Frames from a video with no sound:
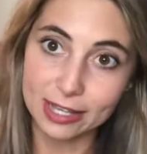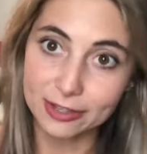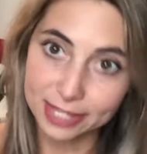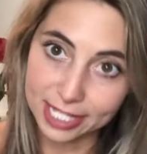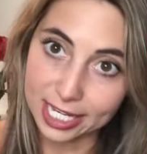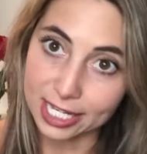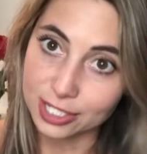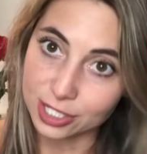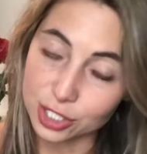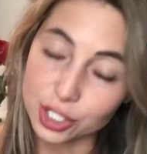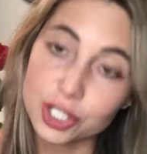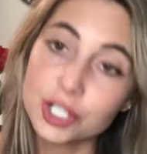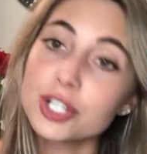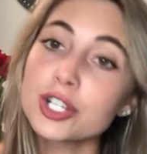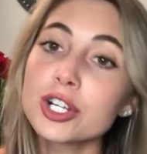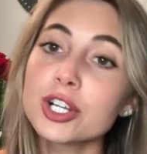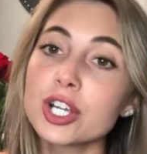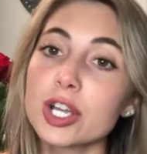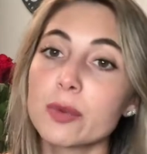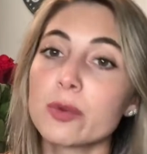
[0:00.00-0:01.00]
out the
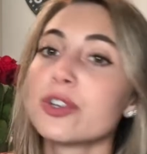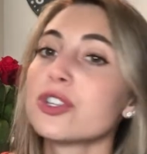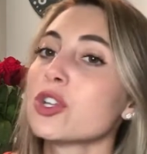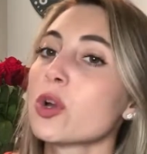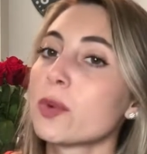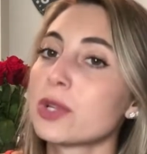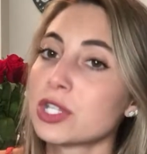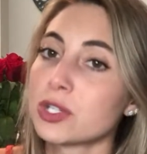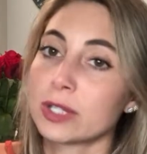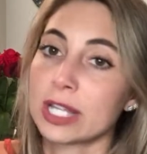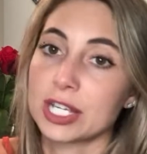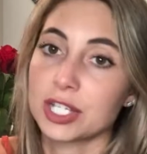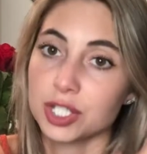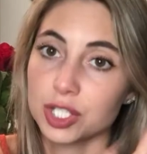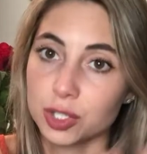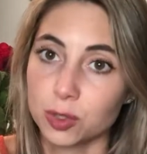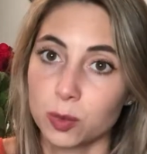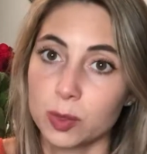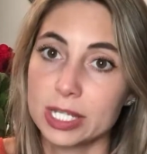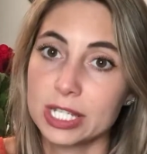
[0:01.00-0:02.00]
conditioner, you know, when you like
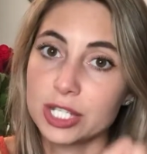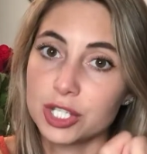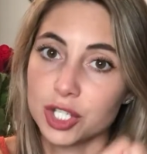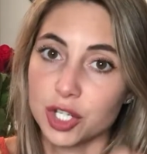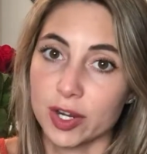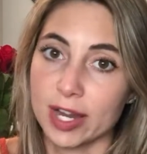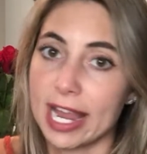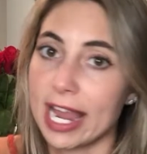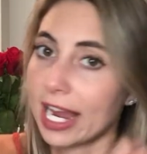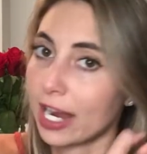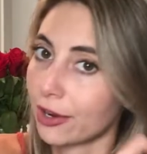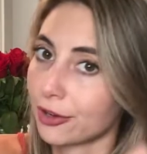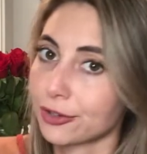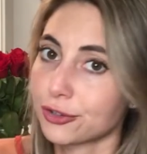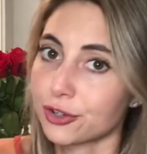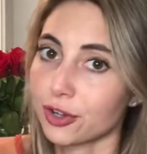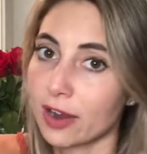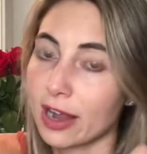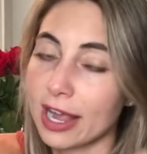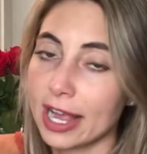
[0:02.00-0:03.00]
squeeze your hair
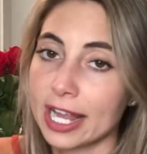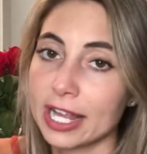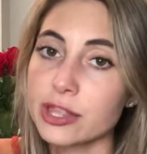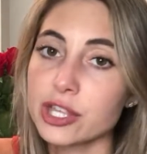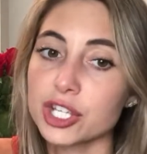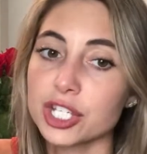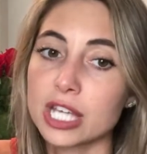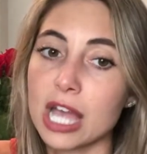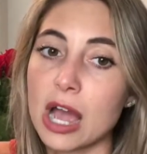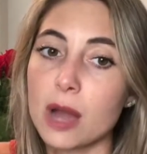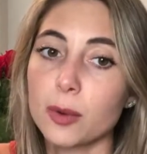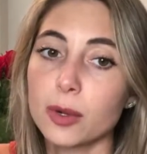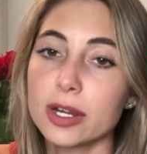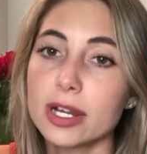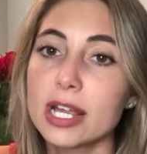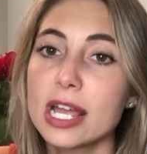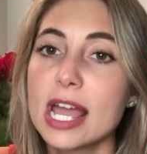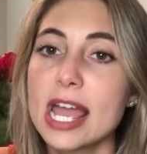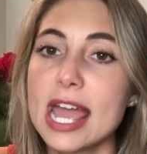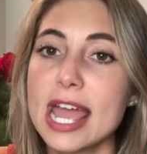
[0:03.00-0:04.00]
dry in the shower,